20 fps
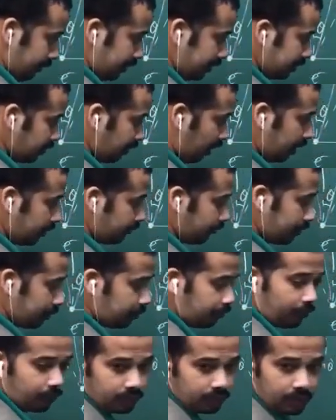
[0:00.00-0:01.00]
it is not for
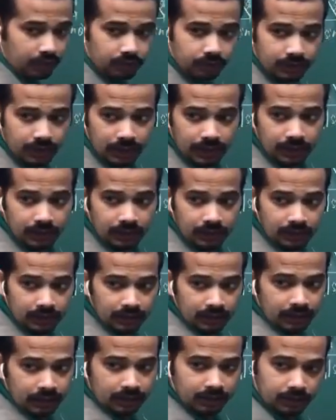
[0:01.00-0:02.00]
photon. Okay.
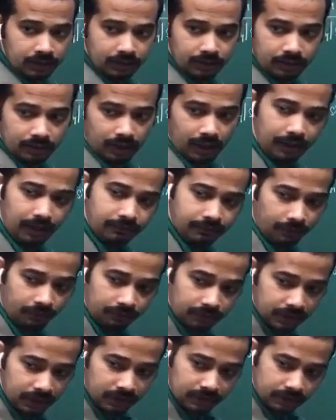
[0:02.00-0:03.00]
I
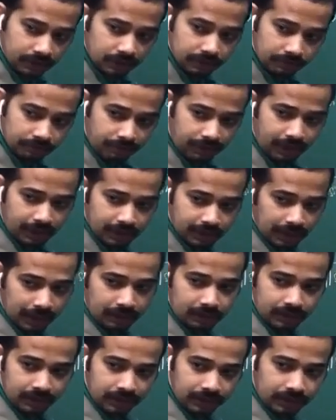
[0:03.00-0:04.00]
found it by
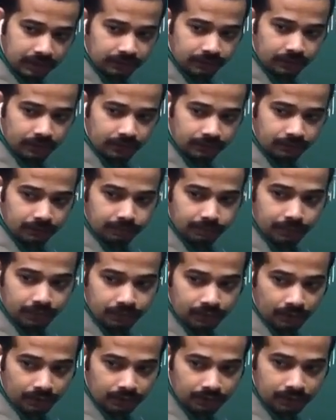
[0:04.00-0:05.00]
calculating it for
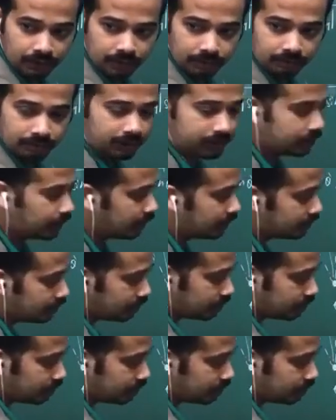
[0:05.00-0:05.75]
photon, but that is